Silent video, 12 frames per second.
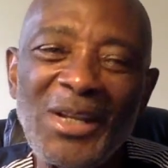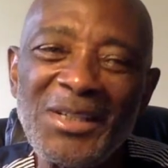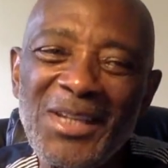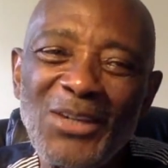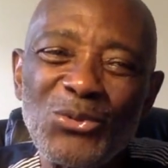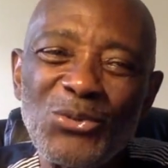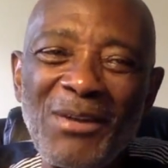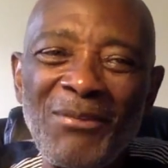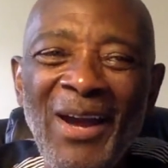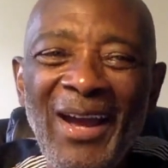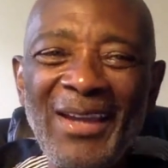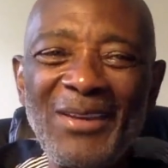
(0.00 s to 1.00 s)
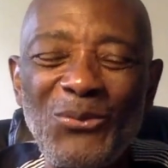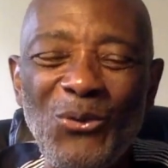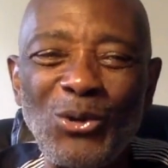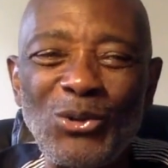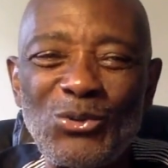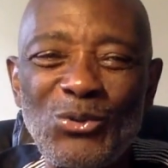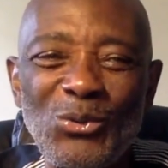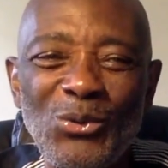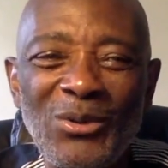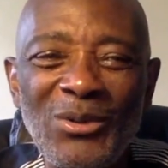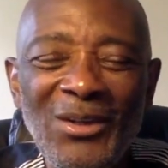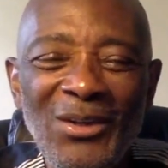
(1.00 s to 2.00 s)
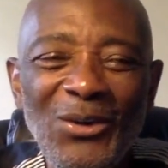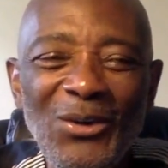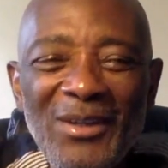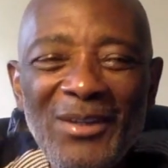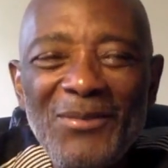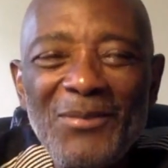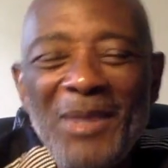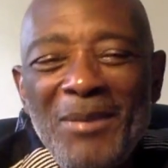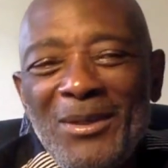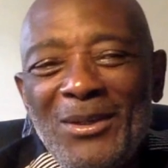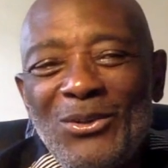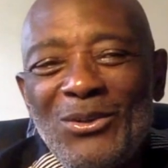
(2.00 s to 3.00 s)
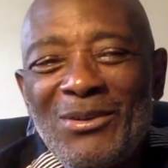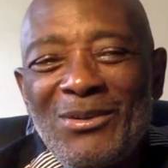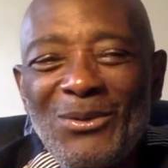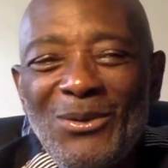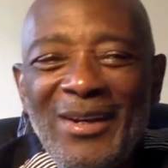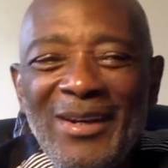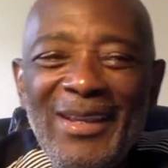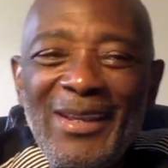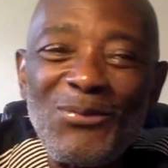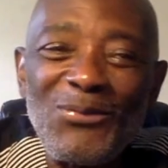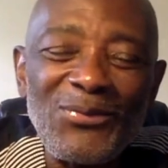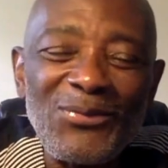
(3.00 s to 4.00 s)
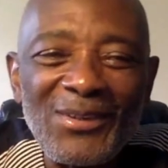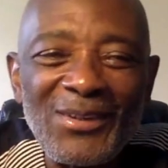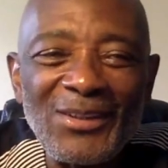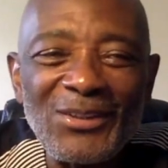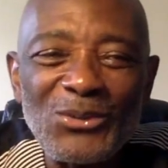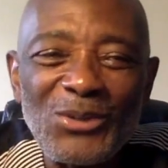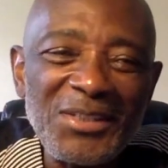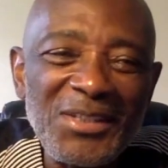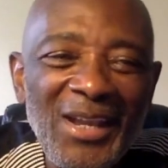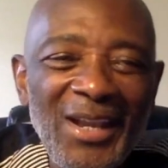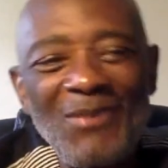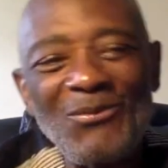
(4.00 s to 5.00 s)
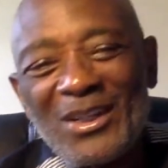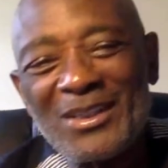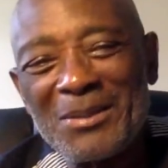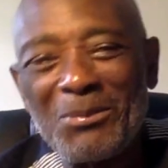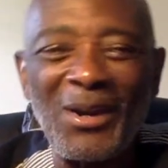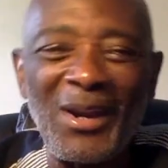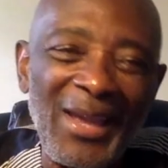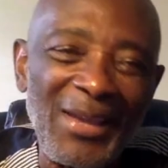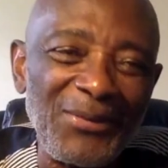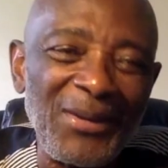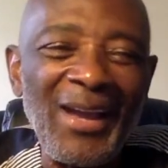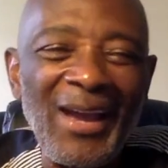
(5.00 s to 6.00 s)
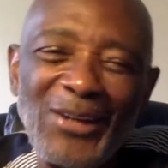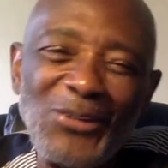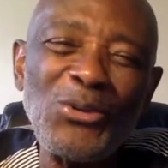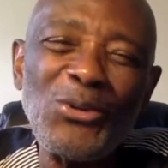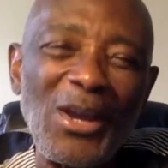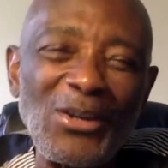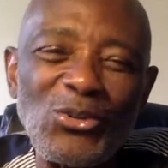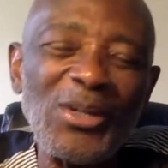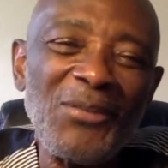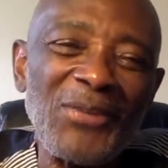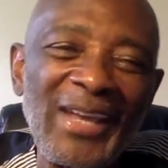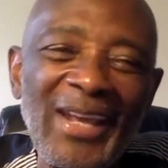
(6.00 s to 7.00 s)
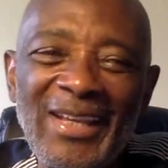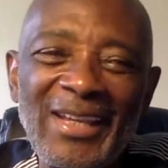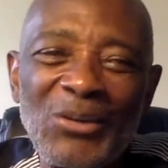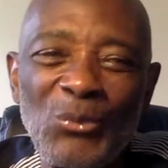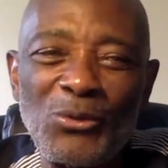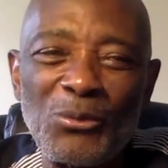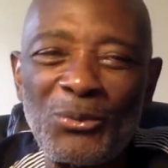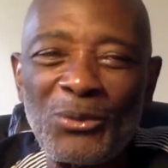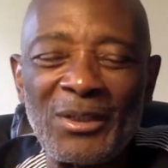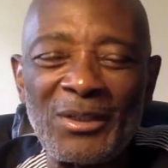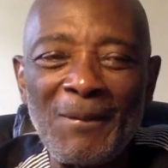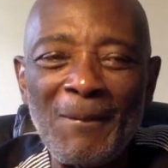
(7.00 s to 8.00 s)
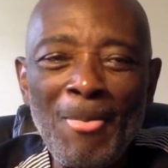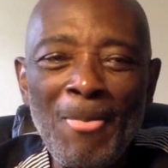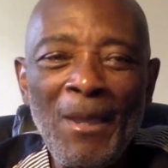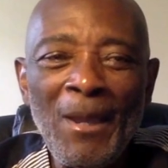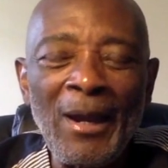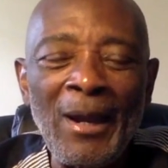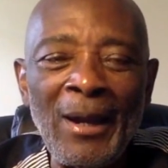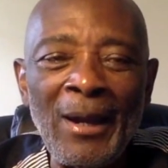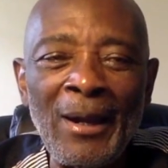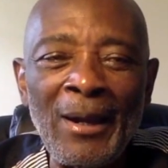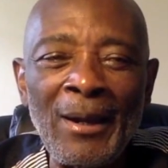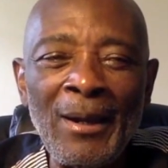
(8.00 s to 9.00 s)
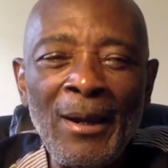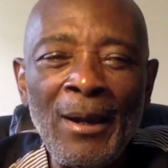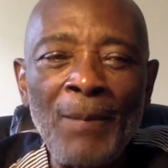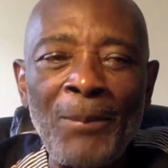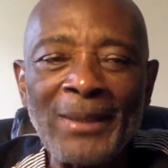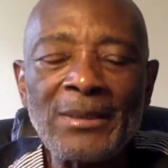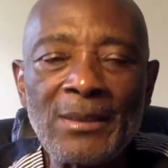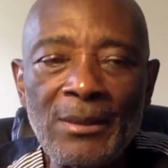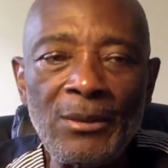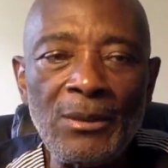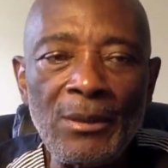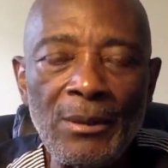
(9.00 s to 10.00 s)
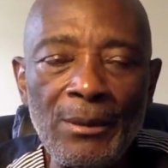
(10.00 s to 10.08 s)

should I say to survive or to, or even maybe to live, should I say a comfortable life? I don't know, I don't have an elegant way to put it. Uh, but